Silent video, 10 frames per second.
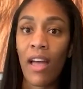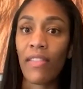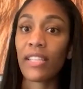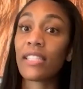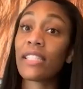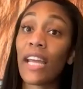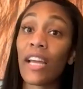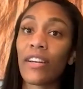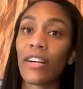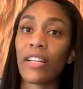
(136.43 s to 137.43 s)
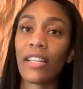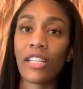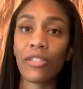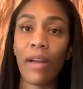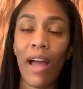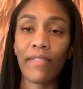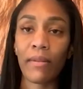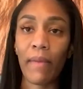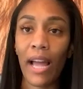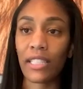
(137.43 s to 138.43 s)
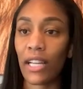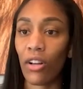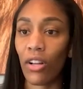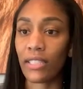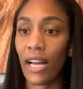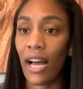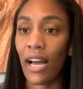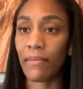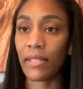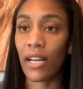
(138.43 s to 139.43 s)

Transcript: the standard that you have to match at all times.